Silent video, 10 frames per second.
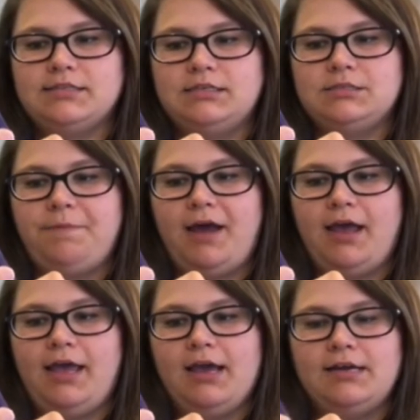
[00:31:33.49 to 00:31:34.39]
and it's
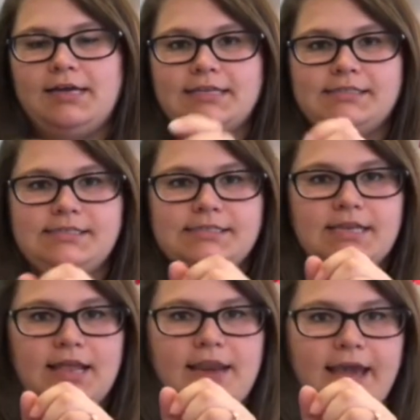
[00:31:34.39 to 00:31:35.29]
by Nancy's
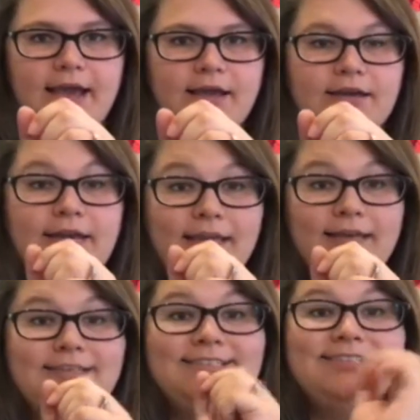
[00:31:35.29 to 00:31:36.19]
Knit